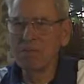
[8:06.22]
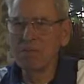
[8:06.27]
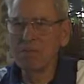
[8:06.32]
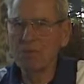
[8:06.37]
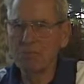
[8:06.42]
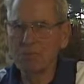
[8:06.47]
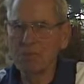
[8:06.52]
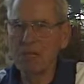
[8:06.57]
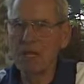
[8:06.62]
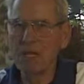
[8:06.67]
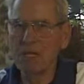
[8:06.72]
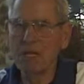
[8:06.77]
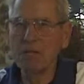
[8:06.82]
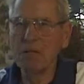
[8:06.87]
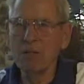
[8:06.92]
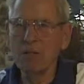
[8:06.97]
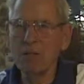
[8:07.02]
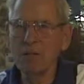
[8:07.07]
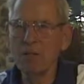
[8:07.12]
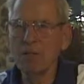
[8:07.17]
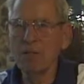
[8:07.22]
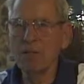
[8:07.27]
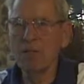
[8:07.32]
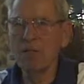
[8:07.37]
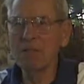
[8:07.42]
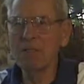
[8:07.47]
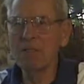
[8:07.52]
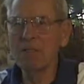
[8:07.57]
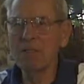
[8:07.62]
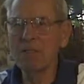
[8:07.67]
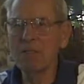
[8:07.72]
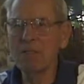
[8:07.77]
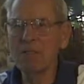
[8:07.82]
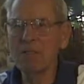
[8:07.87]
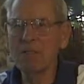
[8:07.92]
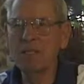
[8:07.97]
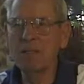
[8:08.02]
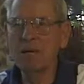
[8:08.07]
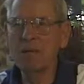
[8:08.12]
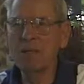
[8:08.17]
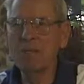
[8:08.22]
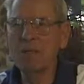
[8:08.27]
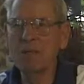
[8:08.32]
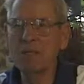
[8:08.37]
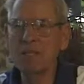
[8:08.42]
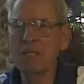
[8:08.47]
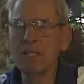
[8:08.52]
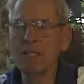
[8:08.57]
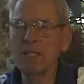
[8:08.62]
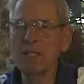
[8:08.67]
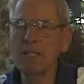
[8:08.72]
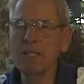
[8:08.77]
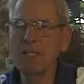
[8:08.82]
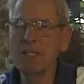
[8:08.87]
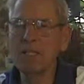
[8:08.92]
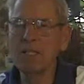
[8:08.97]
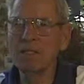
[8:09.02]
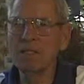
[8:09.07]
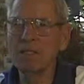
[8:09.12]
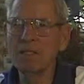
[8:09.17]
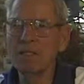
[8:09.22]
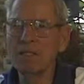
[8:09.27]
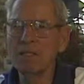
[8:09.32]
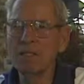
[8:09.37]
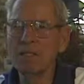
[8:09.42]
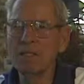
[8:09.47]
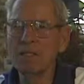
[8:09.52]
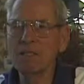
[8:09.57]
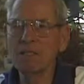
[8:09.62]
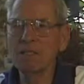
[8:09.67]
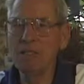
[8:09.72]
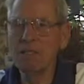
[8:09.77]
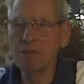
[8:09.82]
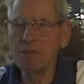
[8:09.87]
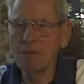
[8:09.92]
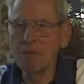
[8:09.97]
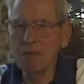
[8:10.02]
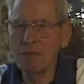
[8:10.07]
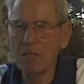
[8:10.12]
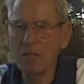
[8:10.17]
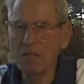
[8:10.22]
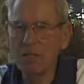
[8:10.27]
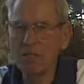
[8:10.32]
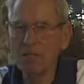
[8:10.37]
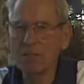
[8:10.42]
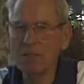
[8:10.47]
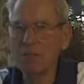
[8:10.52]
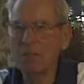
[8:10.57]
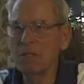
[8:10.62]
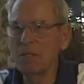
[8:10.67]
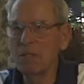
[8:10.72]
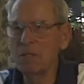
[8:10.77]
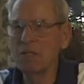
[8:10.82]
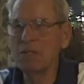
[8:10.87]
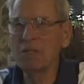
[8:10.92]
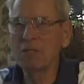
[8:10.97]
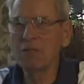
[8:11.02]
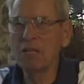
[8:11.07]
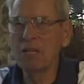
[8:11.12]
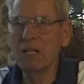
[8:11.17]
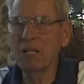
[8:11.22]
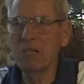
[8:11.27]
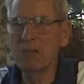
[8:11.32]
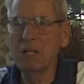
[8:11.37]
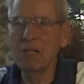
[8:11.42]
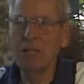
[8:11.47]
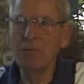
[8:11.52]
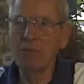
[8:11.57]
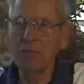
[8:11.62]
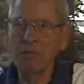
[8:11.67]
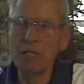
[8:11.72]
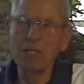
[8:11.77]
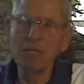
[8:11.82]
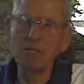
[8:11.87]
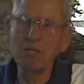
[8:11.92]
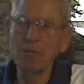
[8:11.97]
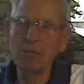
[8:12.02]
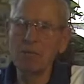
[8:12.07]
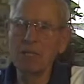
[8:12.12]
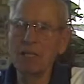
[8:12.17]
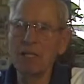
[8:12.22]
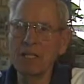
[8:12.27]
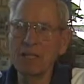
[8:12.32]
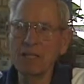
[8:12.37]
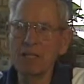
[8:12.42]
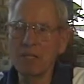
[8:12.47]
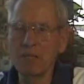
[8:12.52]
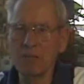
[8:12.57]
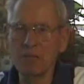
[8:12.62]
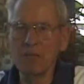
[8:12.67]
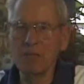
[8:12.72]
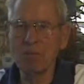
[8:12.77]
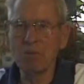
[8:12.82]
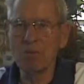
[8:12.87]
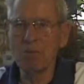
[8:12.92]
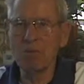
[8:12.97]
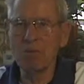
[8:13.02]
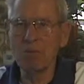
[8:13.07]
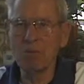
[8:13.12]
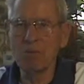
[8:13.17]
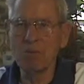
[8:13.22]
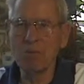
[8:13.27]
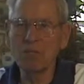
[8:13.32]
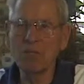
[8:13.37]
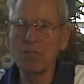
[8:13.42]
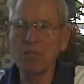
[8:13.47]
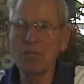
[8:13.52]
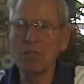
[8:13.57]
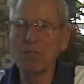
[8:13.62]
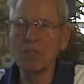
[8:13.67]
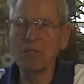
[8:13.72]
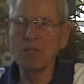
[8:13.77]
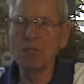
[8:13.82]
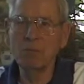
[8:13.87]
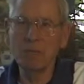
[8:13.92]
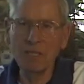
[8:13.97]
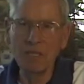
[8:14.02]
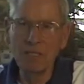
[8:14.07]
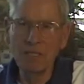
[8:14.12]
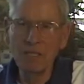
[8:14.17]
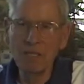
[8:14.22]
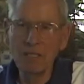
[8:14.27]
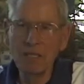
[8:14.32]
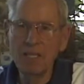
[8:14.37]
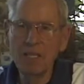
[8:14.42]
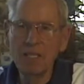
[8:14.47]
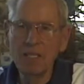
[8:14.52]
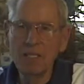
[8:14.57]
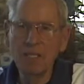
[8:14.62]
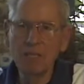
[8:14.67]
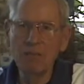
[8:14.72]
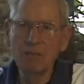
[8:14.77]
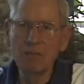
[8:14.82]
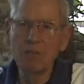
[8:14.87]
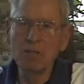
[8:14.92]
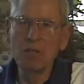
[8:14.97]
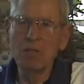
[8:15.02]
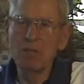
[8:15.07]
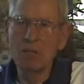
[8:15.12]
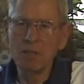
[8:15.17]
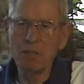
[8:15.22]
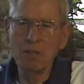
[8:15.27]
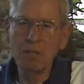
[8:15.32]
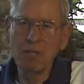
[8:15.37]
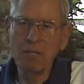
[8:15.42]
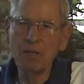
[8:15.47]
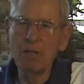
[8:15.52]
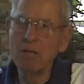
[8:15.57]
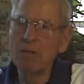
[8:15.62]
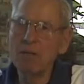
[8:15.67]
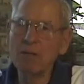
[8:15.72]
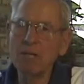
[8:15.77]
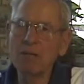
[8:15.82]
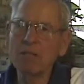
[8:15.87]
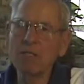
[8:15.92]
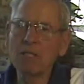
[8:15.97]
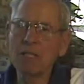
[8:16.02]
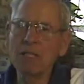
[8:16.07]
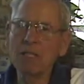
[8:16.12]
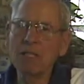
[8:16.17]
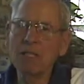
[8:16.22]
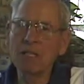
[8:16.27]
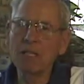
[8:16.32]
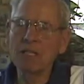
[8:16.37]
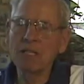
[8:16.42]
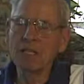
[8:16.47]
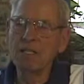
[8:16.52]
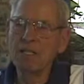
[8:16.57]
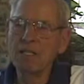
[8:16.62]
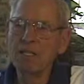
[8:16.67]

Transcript: friendly, helpful. It'd give you things. We did the same thing. If we had something else and somebody was worse off than me, we'd give it to them. Everybody was like that.